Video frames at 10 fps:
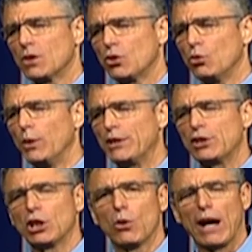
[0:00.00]
2
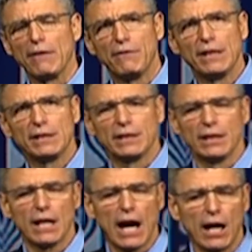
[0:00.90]
weeks ago, I
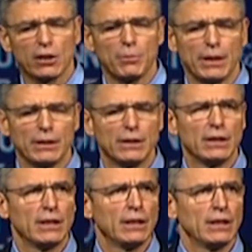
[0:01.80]
visited Ahmed
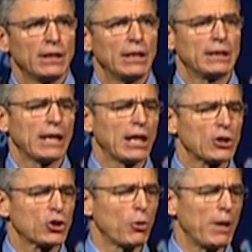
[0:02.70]
in Tel
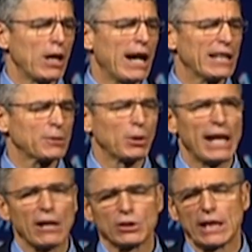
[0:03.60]
HaShomer Hospital
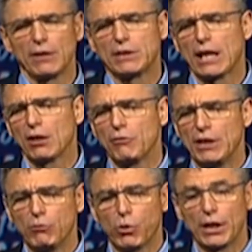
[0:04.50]
outside of Tel
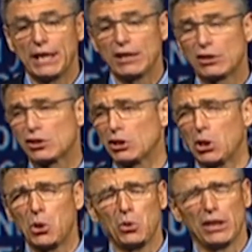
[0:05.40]
Aviv, where he is
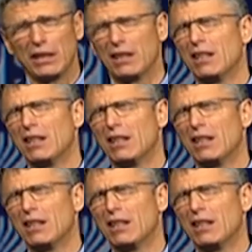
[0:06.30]
slowly